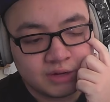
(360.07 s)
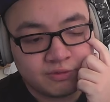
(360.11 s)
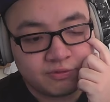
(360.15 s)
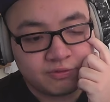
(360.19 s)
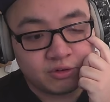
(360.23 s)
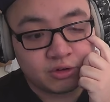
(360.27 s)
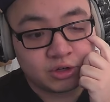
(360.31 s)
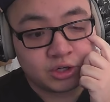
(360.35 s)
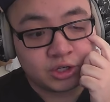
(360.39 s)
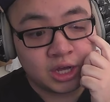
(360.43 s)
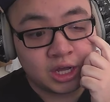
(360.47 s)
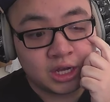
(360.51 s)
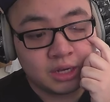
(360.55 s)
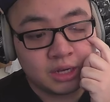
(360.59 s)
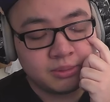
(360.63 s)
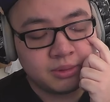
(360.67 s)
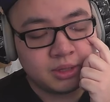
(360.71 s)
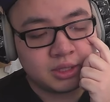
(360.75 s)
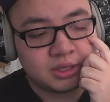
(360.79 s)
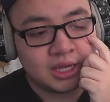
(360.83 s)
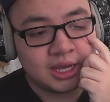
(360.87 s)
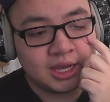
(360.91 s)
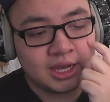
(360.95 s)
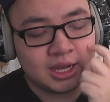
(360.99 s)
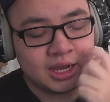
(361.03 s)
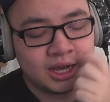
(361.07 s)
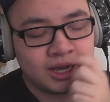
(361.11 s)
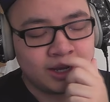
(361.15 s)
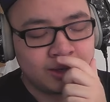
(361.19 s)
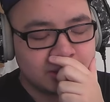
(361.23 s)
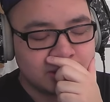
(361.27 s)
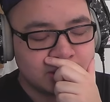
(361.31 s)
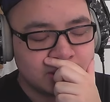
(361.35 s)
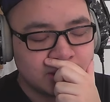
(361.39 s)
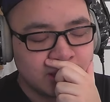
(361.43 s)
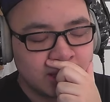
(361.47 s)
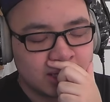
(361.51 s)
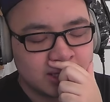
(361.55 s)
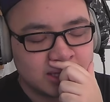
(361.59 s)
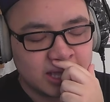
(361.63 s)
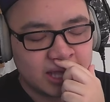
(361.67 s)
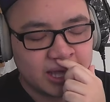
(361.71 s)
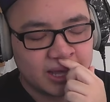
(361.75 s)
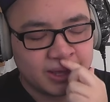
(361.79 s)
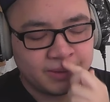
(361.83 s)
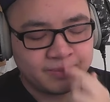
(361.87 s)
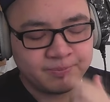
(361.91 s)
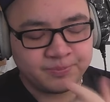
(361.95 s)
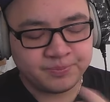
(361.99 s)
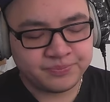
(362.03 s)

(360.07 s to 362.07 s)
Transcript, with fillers: forgot about that. I always thought that